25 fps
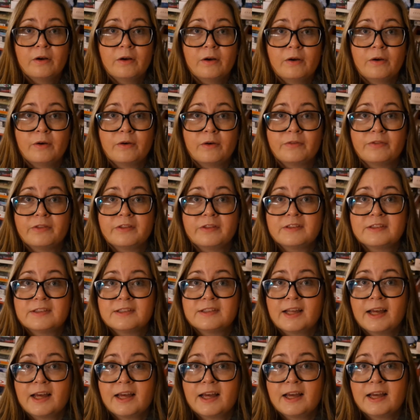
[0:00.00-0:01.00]
of the
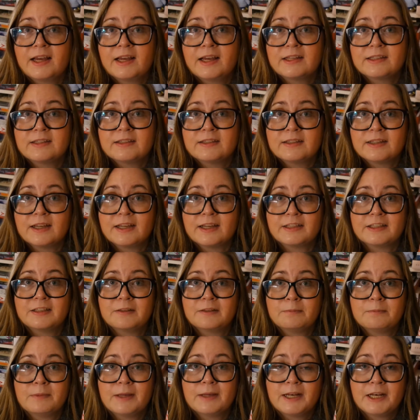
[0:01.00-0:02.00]
sad and the
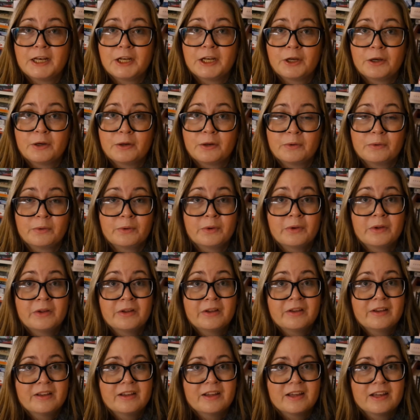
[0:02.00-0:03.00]
mellow
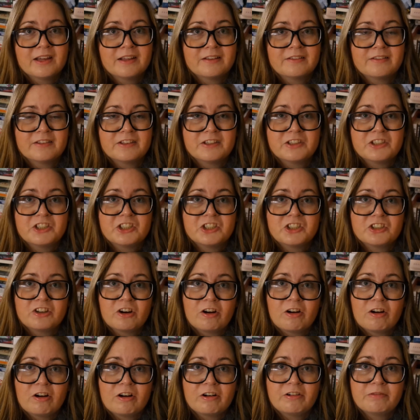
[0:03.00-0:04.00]
and the
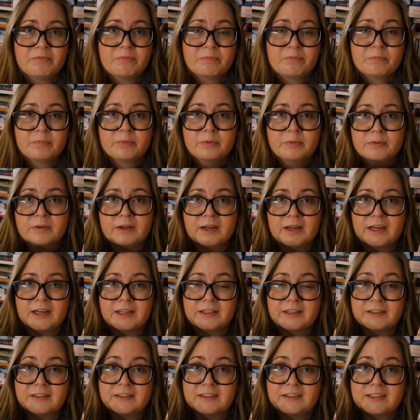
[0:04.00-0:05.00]
sharp
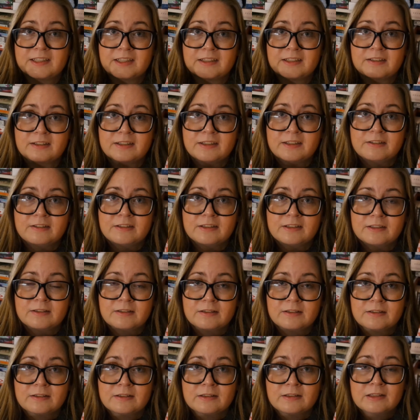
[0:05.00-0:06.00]
and
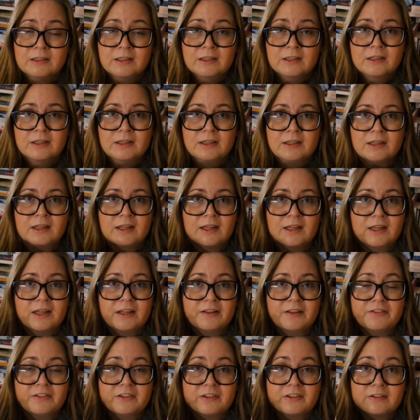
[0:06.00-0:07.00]
satirical
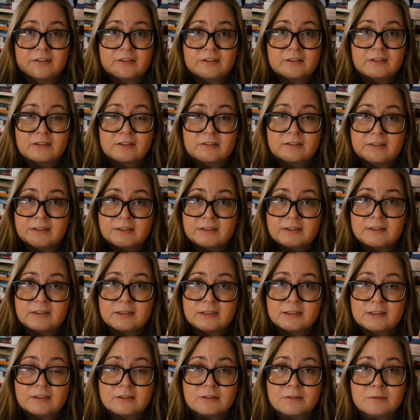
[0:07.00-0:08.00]
and the
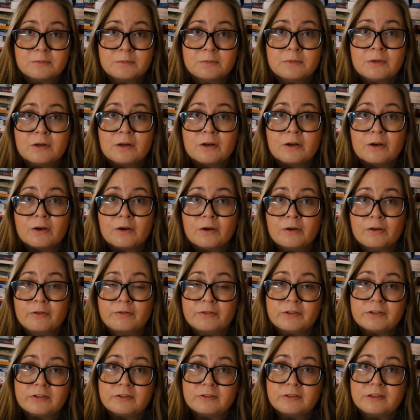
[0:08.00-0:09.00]
criticism
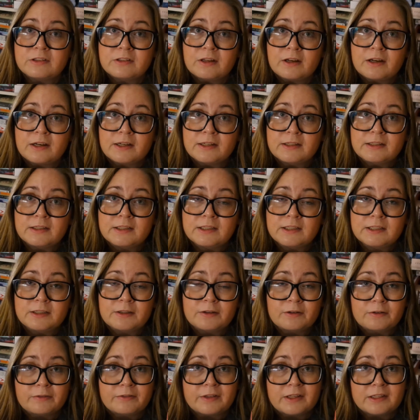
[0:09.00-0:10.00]
of the society
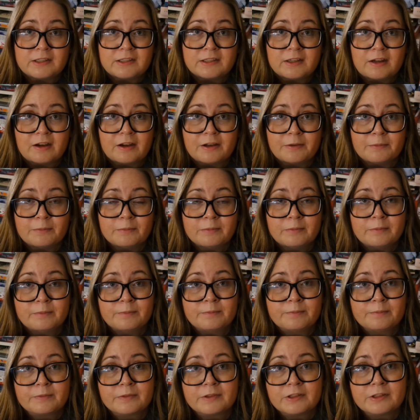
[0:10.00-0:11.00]
of that time.
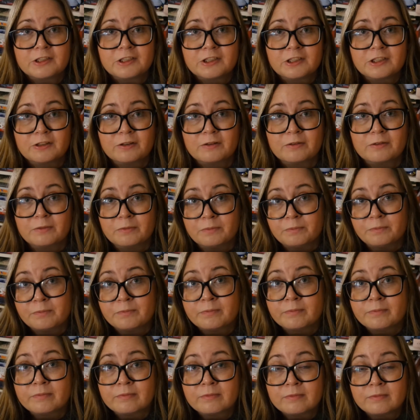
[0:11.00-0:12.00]
So,
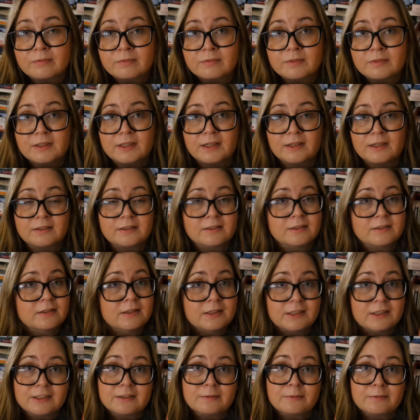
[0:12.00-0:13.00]
yes,
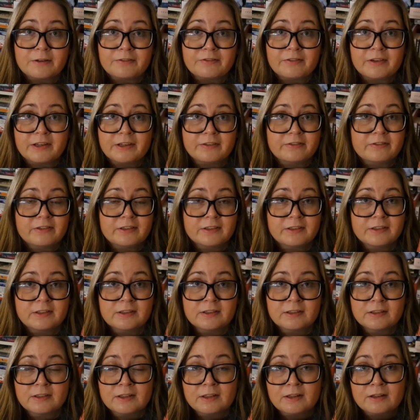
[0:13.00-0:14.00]
it's my
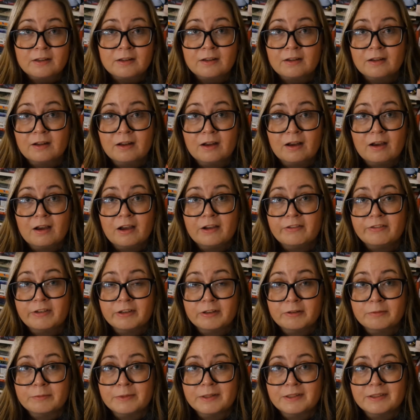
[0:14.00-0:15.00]
favorite. I
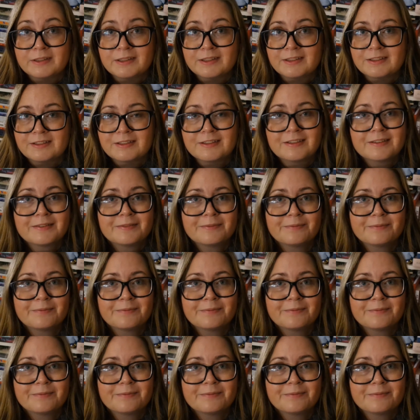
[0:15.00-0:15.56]
recommend it.